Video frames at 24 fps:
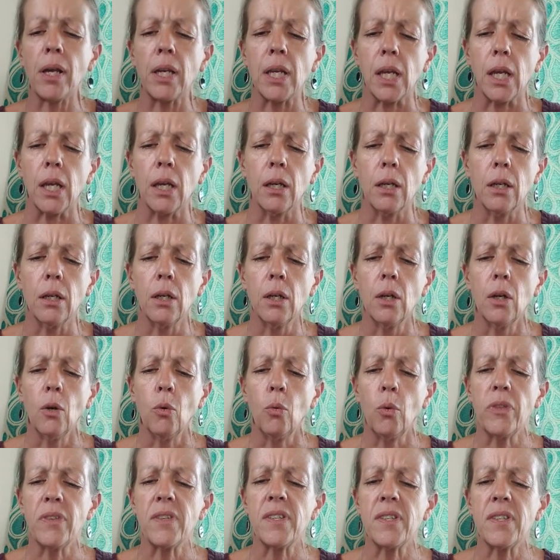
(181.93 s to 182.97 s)
with steel
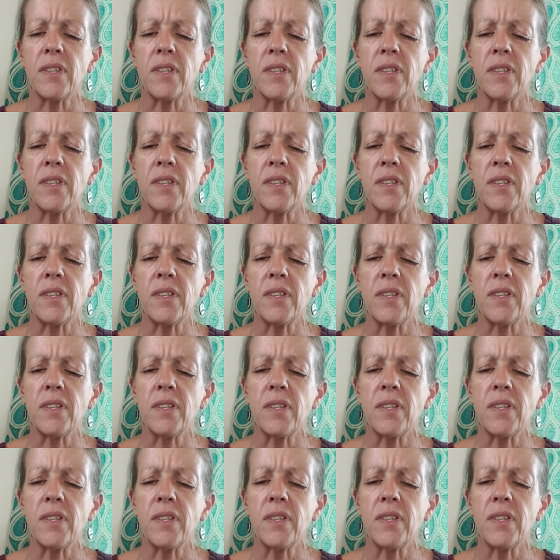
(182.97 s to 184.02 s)
inside.
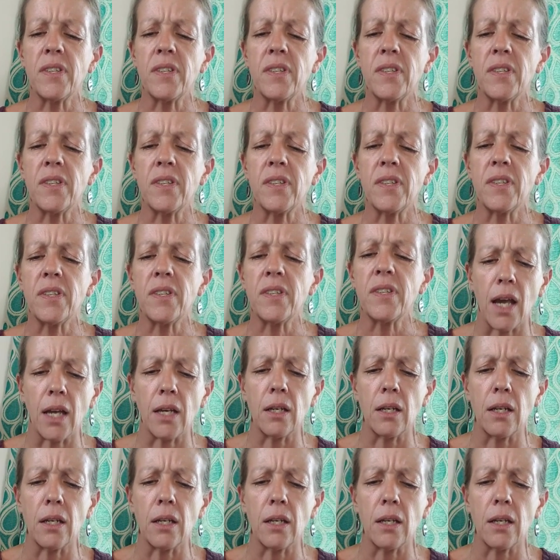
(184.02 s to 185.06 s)
Normally it is egg-shaped,
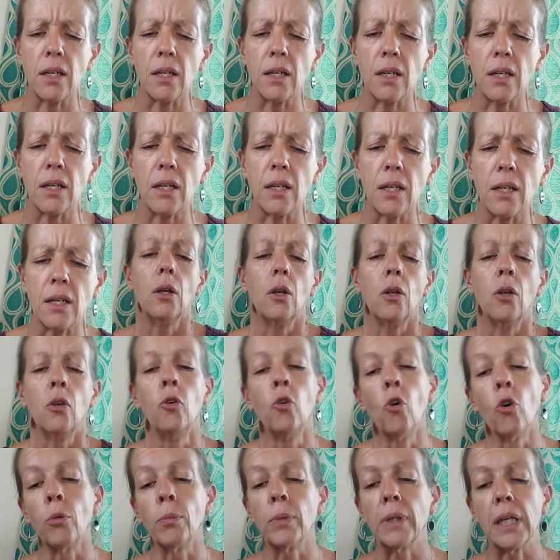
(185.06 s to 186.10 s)
but it can just as
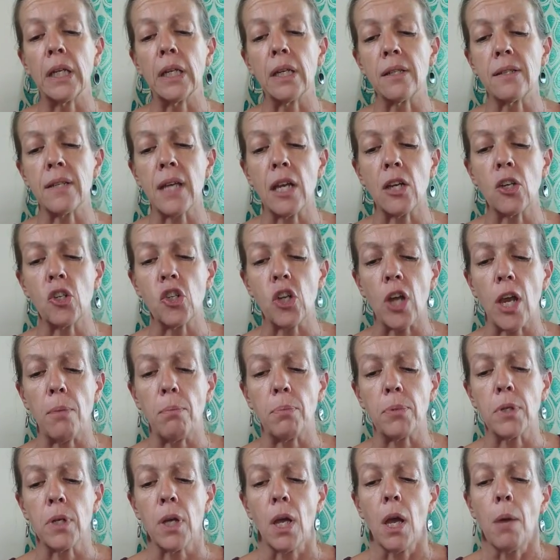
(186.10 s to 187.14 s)
easily give itself 2
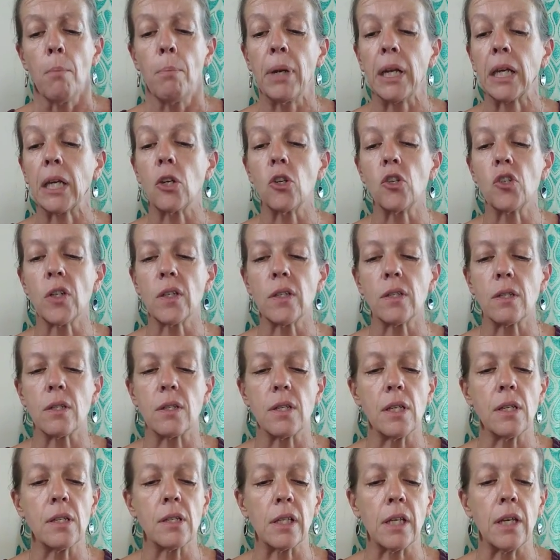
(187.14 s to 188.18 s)
legs like a human
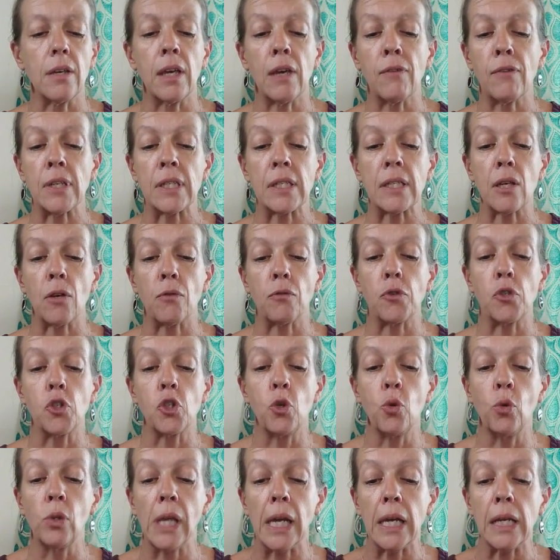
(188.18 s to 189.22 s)
or 4 legs like a
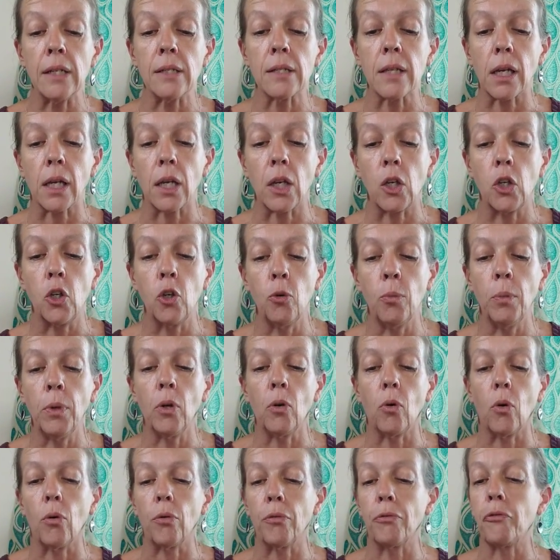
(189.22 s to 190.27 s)
horse. It can
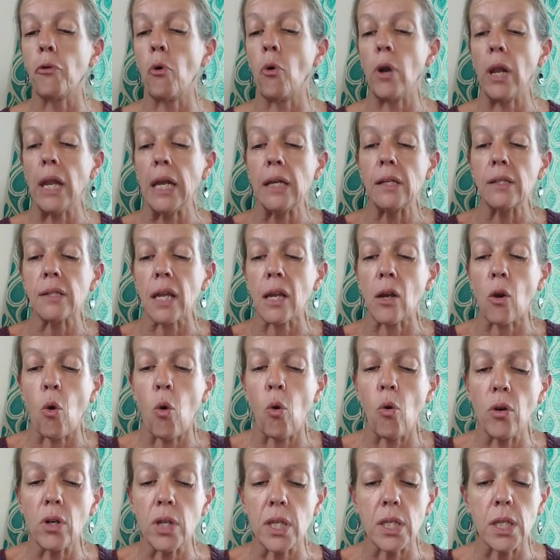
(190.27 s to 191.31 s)
become as round as a
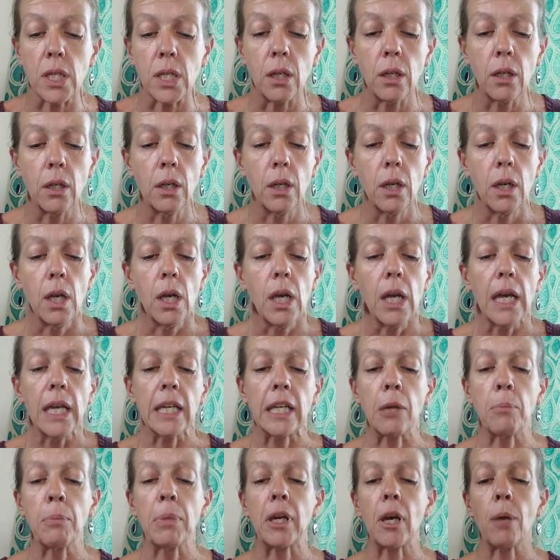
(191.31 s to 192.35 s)
ball or as long as a
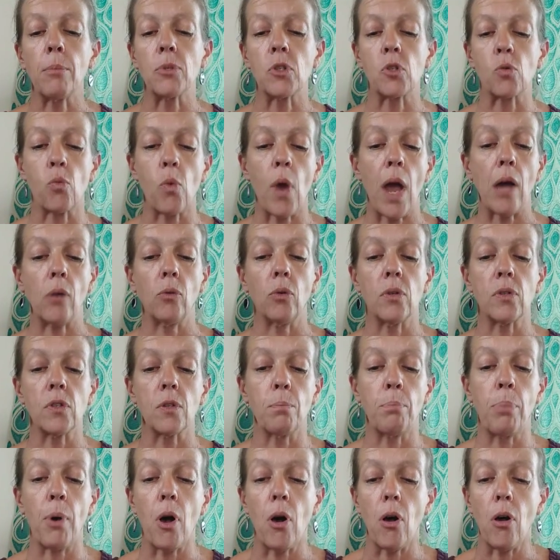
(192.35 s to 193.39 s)
kite string.
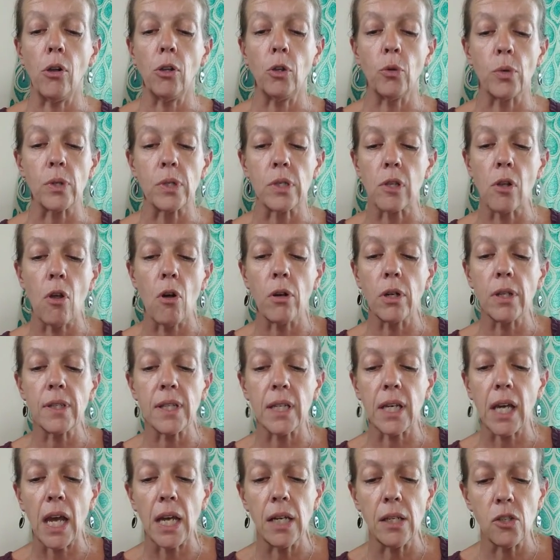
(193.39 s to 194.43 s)
From 50 yards
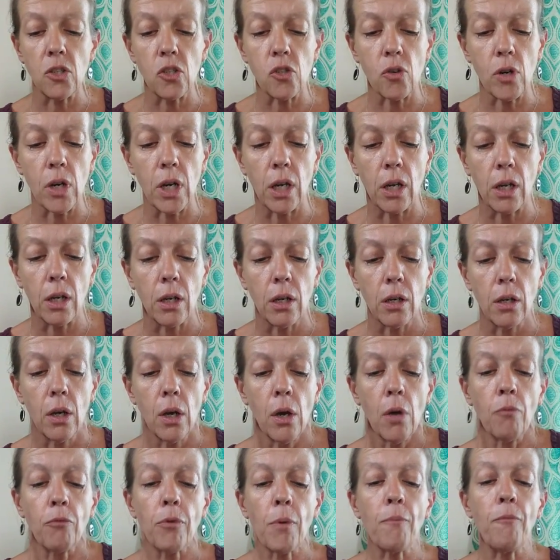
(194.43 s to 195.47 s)
away, a fully
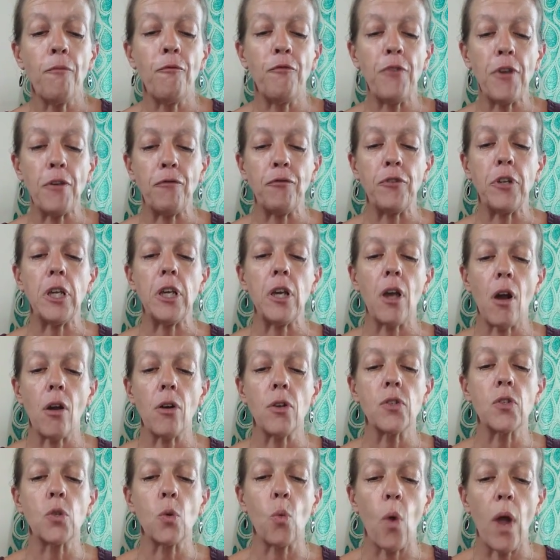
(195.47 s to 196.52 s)
grown vermicious
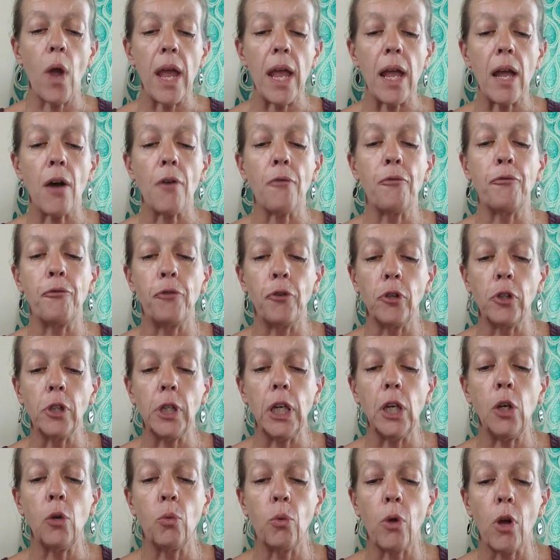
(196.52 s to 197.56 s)
canid could stretch
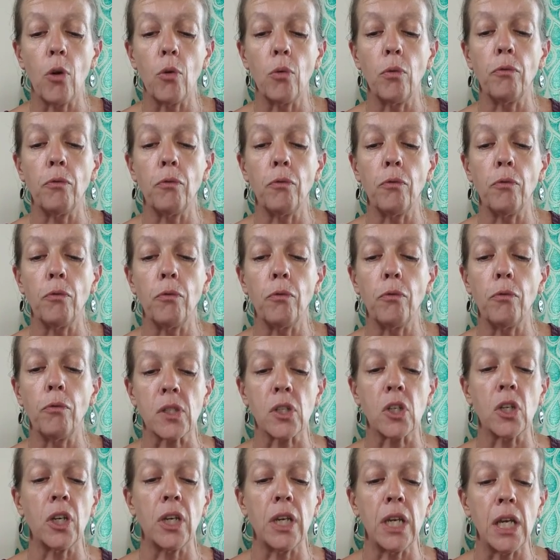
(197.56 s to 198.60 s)
out its neck and
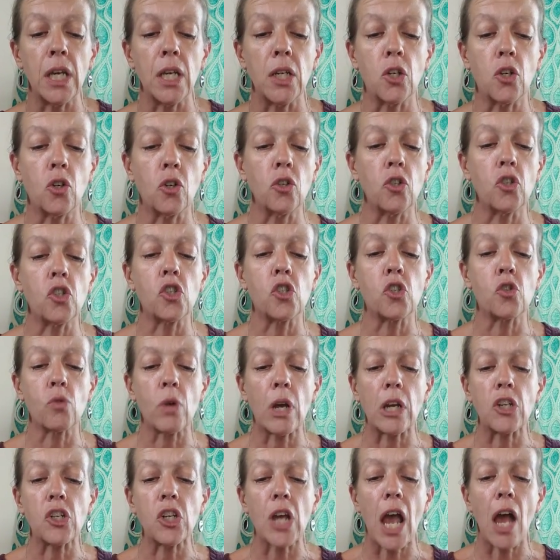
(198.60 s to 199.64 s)
bite your head off without even
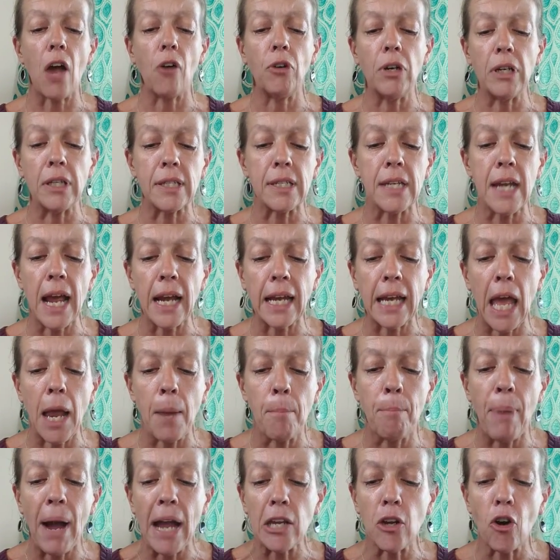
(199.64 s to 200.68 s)
getting up.
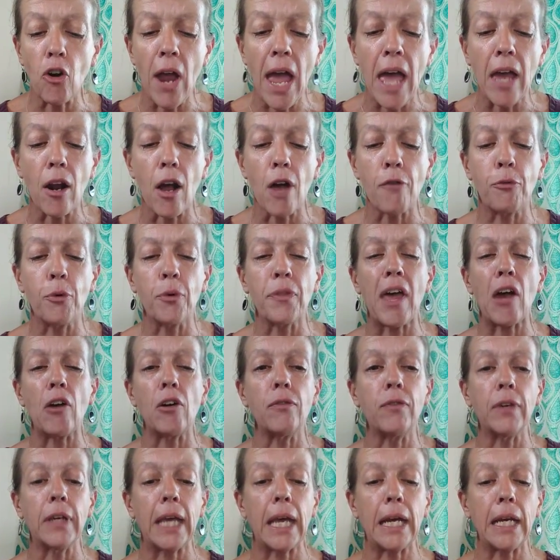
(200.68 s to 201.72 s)
Bite your head
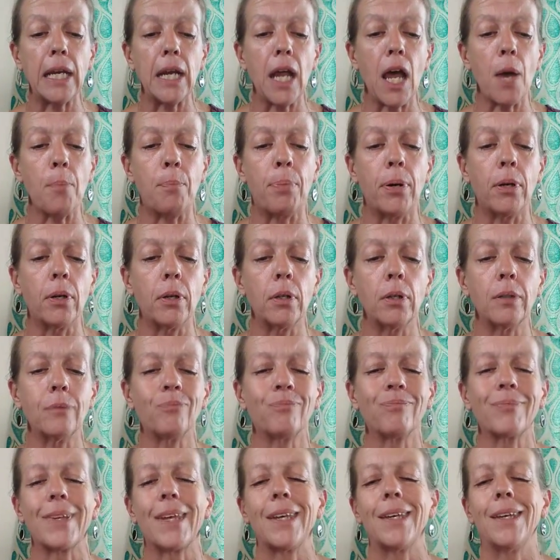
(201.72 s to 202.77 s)
off with what?
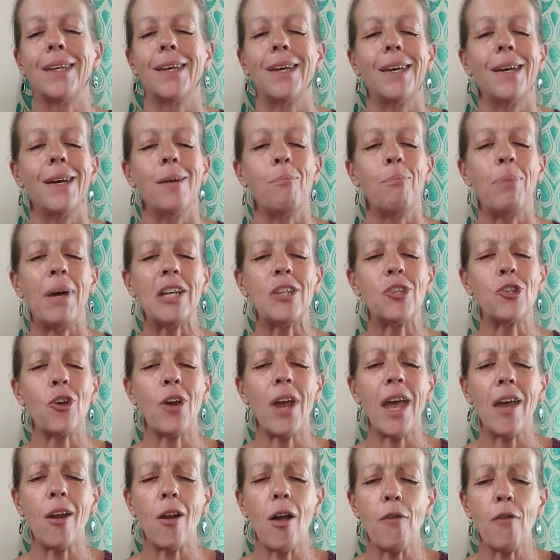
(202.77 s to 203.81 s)
Said Grandma
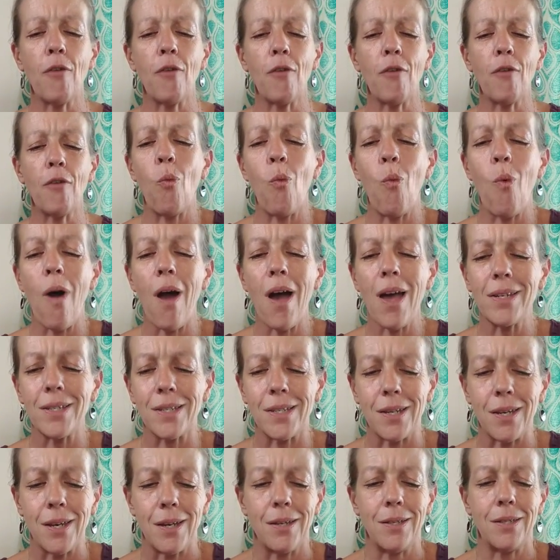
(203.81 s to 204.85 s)
Georgina. I didn't see
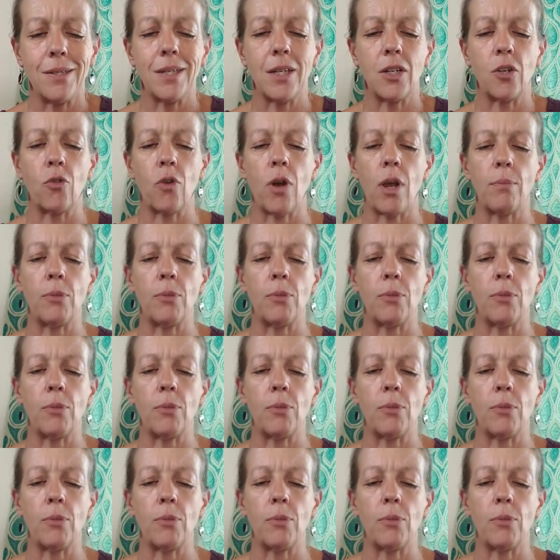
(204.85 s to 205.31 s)
any mouth.